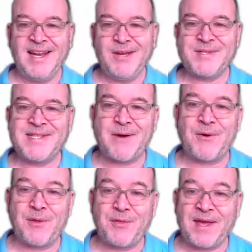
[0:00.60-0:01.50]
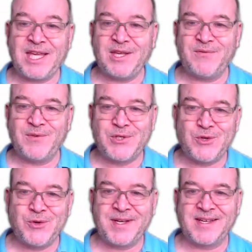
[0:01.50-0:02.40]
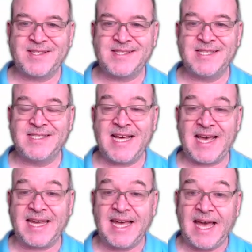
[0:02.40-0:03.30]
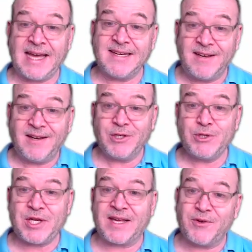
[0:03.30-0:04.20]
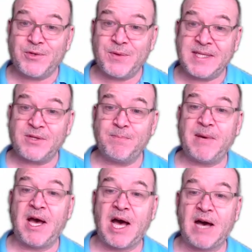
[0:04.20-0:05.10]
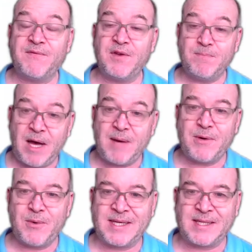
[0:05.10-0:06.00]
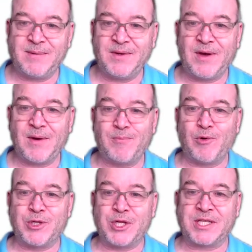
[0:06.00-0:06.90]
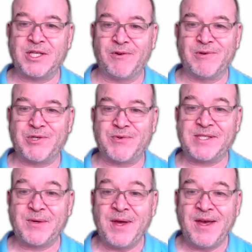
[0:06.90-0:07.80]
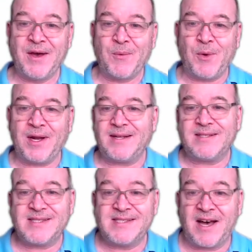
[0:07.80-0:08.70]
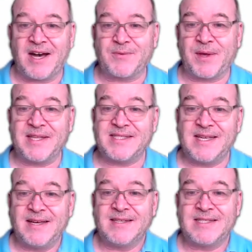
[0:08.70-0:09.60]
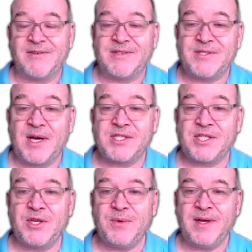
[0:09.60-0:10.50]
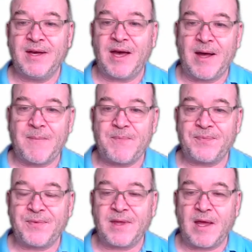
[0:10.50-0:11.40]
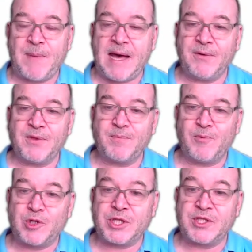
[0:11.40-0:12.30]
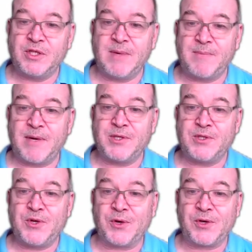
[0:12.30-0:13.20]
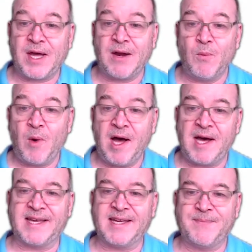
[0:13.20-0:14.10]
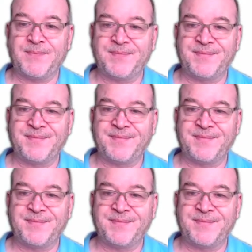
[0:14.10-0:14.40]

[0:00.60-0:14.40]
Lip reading: hello, Sarah, and thank you for joining us today. And unusually, you're doing this on behalf of your mum who had a project in Orangery. So what I'll start with is, Sarah, is to ask you about the project your mum undertook and why.